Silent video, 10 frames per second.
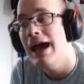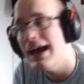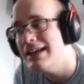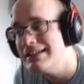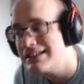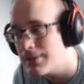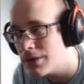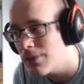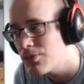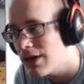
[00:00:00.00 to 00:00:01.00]
Added
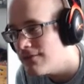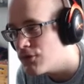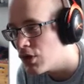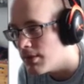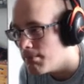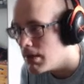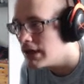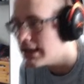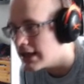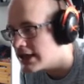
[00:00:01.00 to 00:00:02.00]
scepter upgrade for the
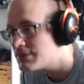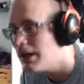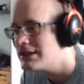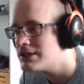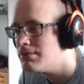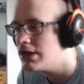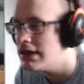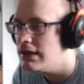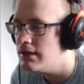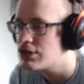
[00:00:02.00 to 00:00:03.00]
Monkey King. Spawns a
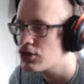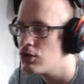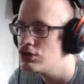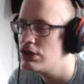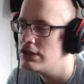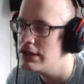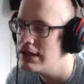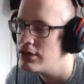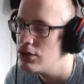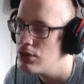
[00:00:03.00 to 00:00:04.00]
monkey soldier near you